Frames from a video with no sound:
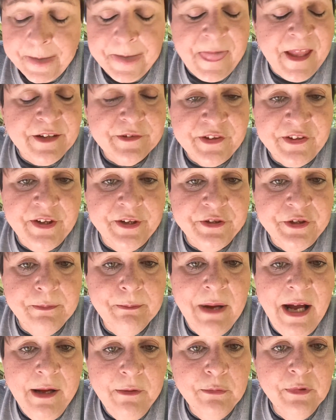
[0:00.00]
so you
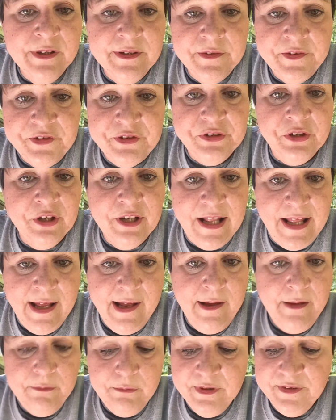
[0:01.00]
might want to start
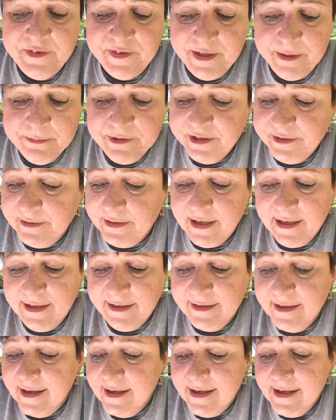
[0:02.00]
out with something like,